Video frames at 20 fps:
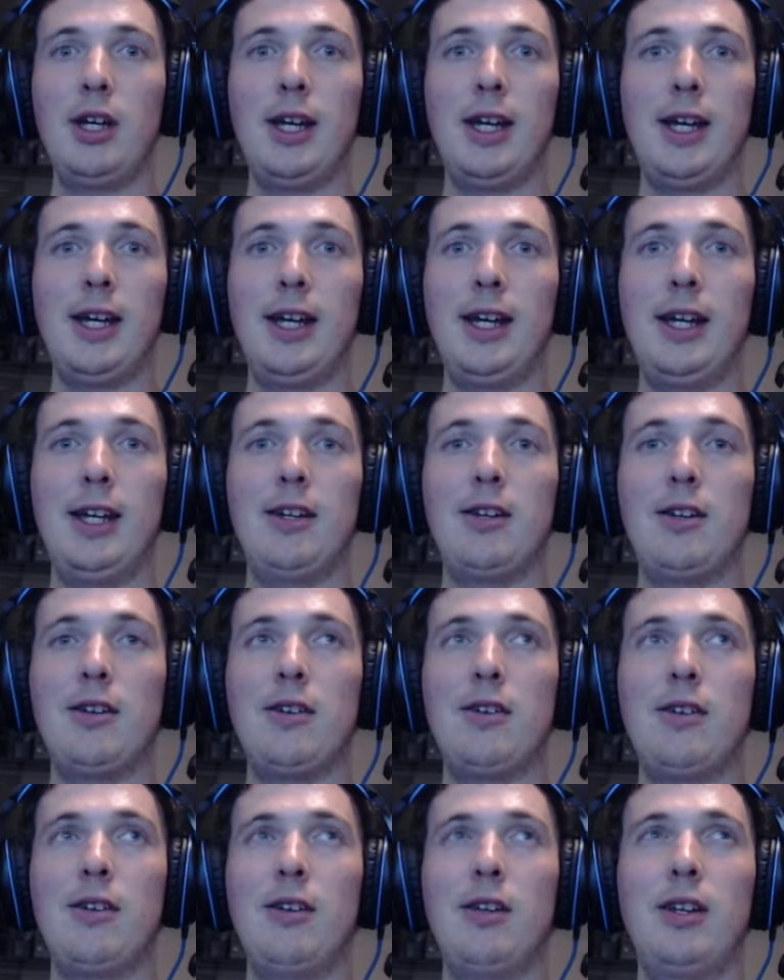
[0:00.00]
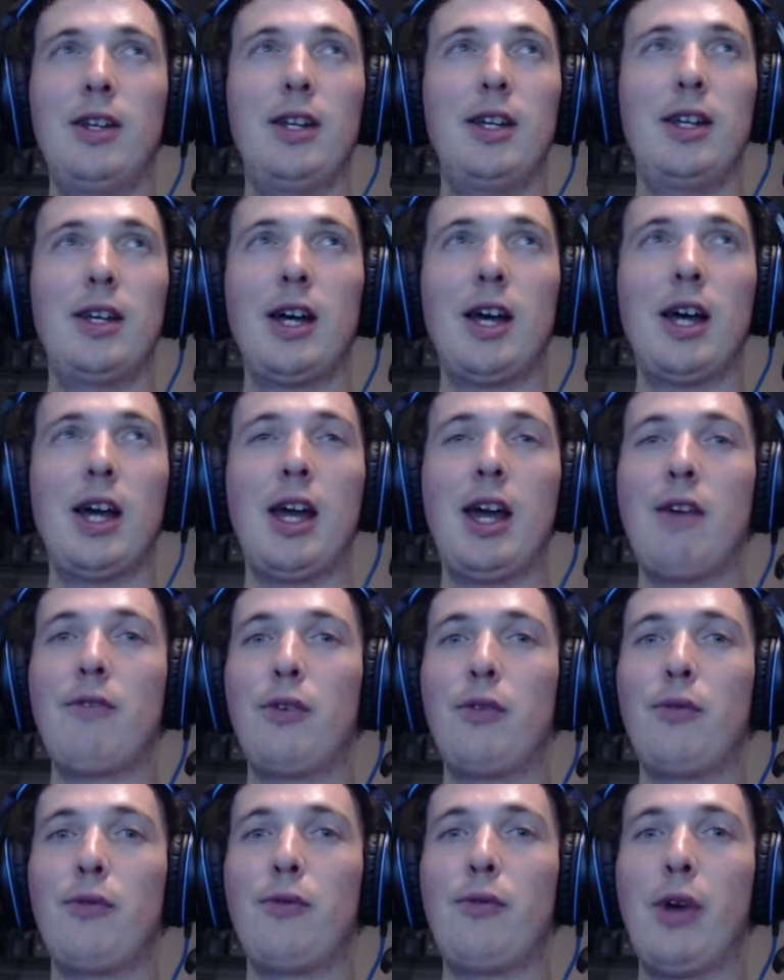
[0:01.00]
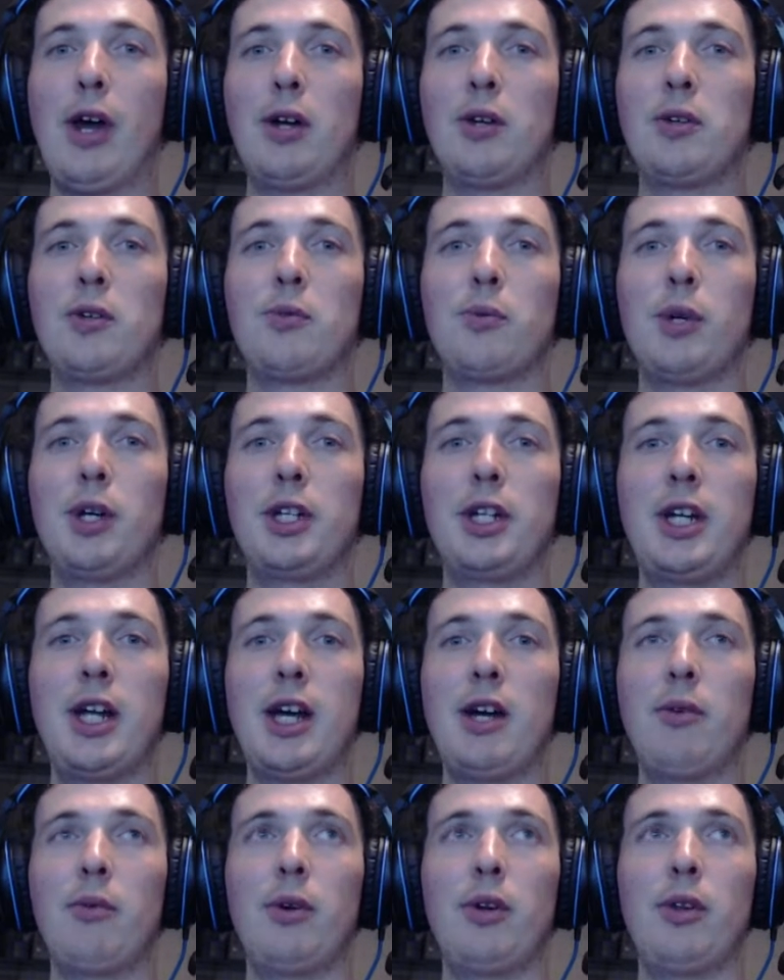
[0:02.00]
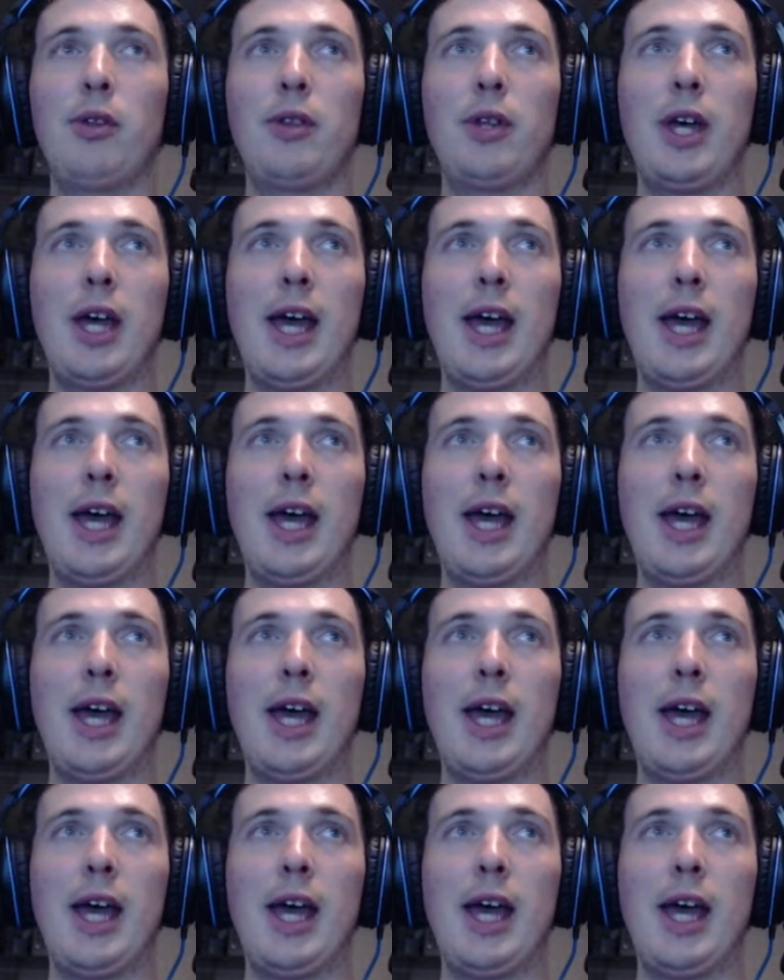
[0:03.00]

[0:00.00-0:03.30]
It I haven't found one yet where the